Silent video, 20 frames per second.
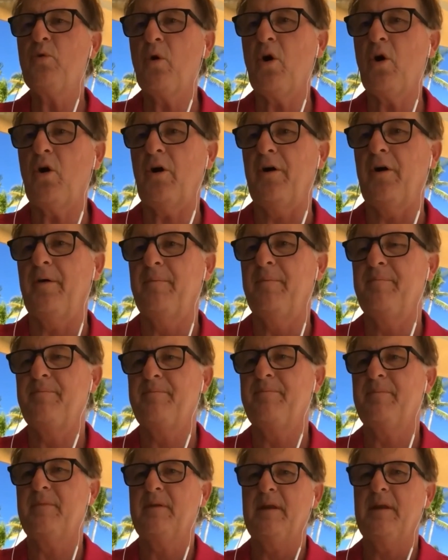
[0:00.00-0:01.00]
are
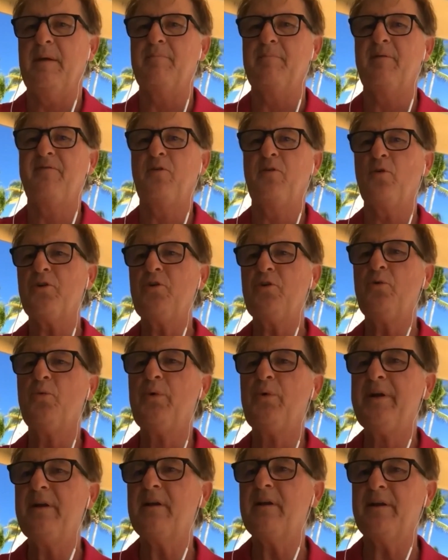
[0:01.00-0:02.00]
and before you
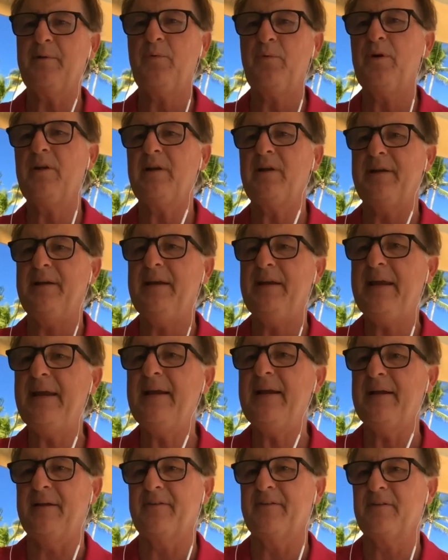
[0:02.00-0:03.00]
really, really need
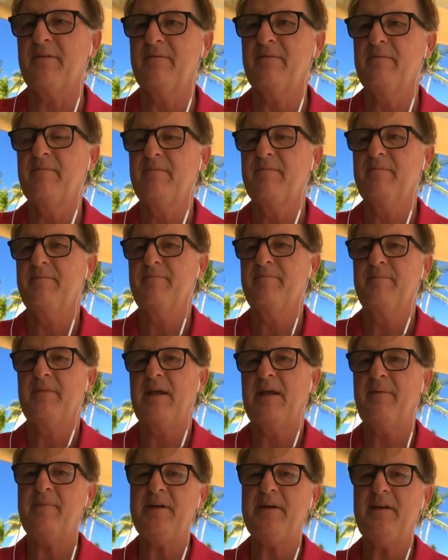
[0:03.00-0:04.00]
it.
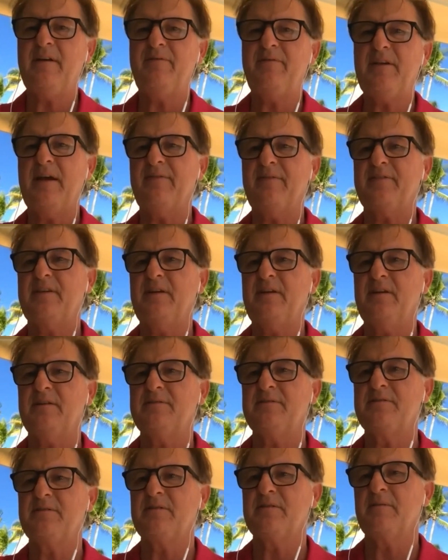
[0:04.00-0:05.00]
How many of you have
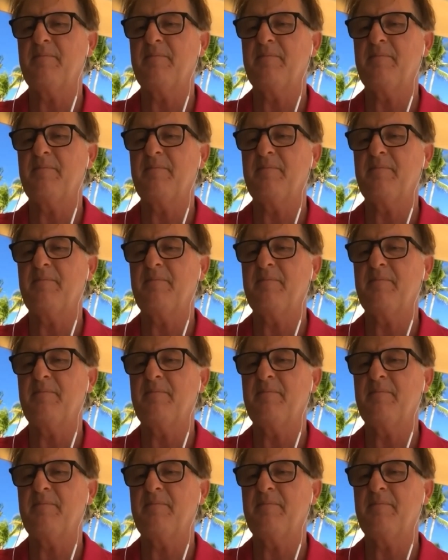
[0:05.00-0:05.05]
kids?